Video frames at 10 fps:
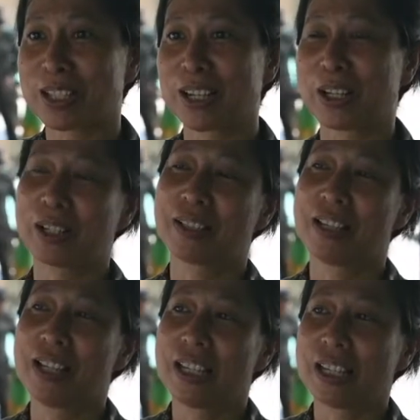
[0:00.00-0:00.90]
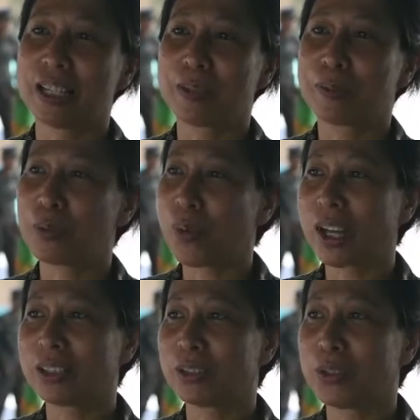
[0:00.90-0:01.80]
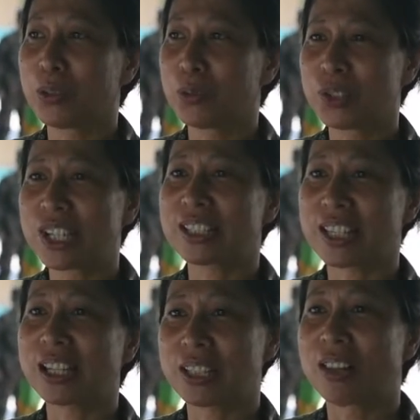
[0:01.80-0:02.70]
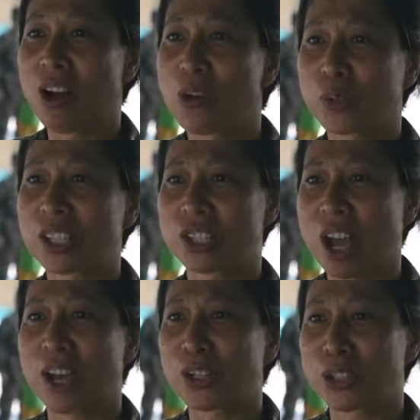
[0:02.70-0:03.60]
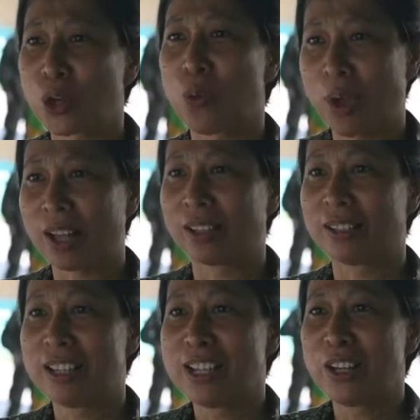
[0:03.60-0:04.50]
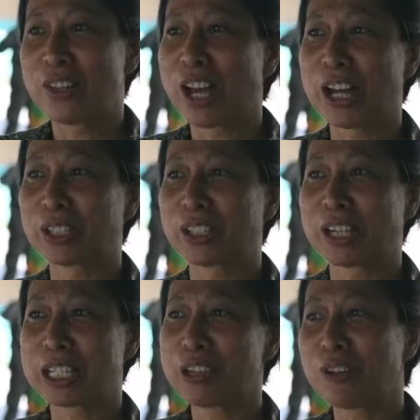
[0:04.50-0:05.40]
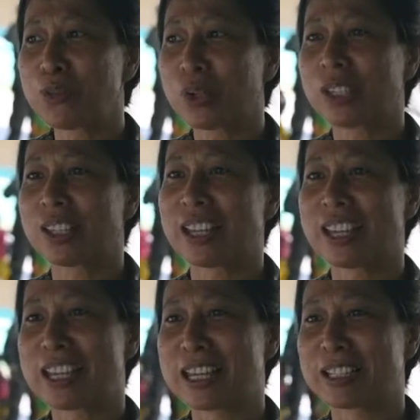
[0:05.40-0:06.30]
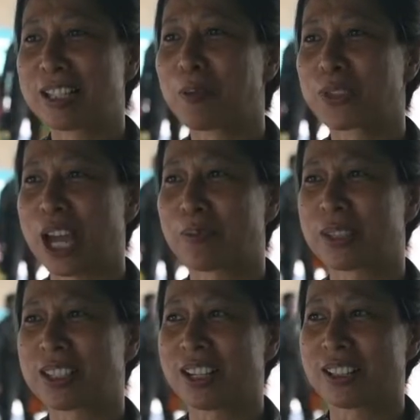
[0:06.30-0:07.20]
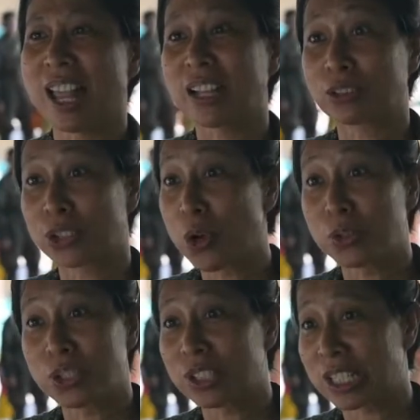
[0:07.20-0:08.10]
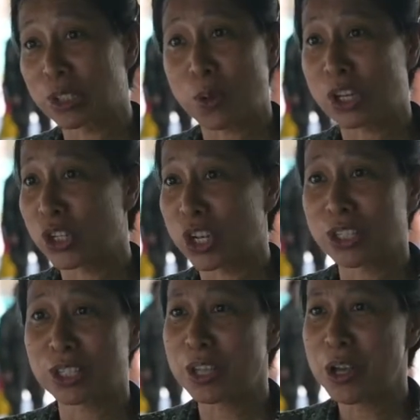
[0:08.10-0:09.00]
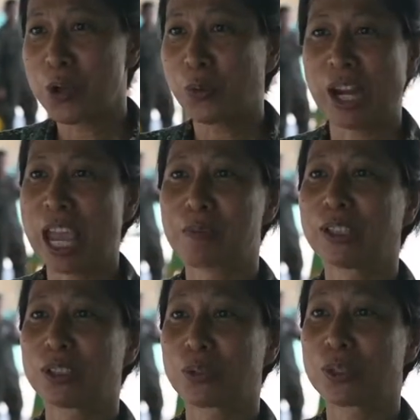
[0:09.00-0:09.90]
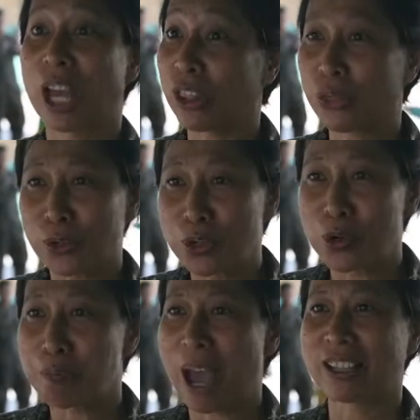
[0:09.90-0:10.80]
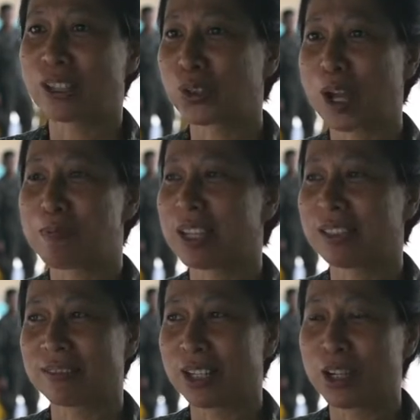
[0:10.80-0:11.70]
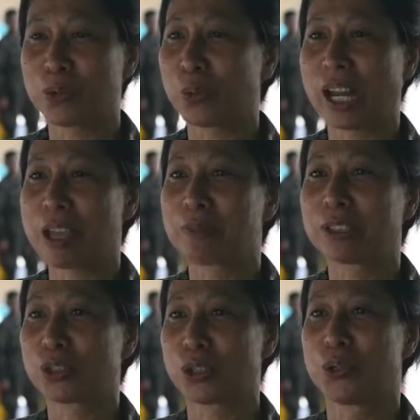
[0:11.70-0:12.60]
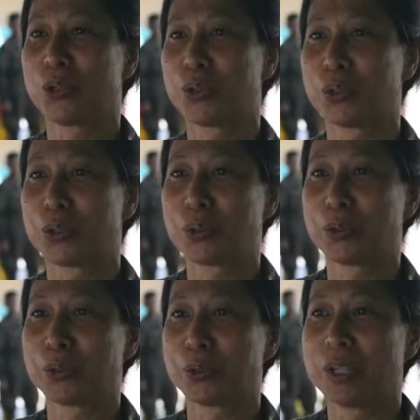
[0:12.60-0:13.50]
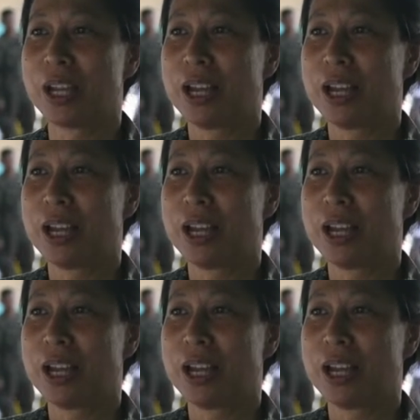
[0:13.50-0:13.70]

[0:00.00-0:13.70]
uh, well we just get along with each other so well that uh, even with the sometimes uh, not so good situations we're able to get through pass through i mean we're able to